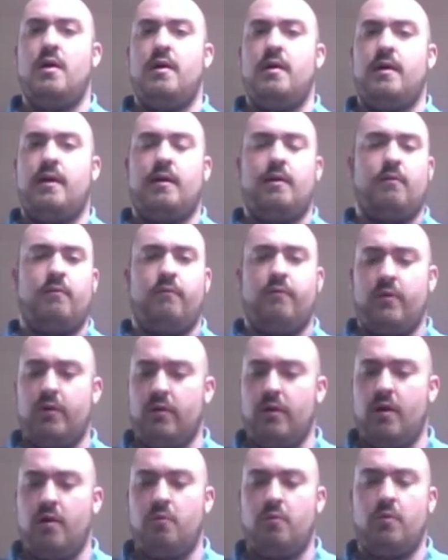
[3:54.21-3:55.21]
he had to
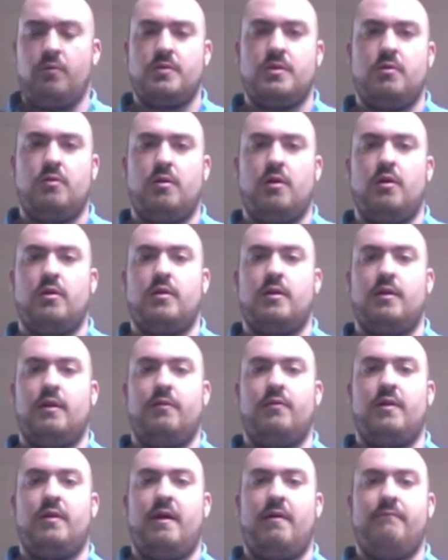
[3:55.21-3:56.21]
figure out what was going on to
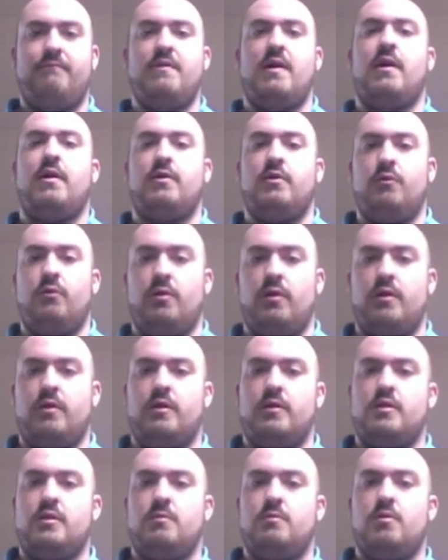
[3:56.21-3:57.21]
deliver that value to the
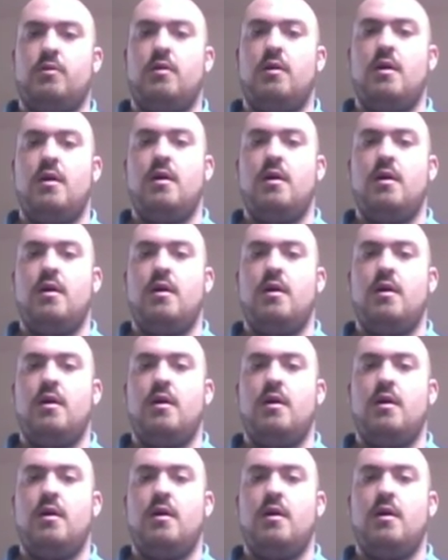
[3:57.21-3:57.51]
customer.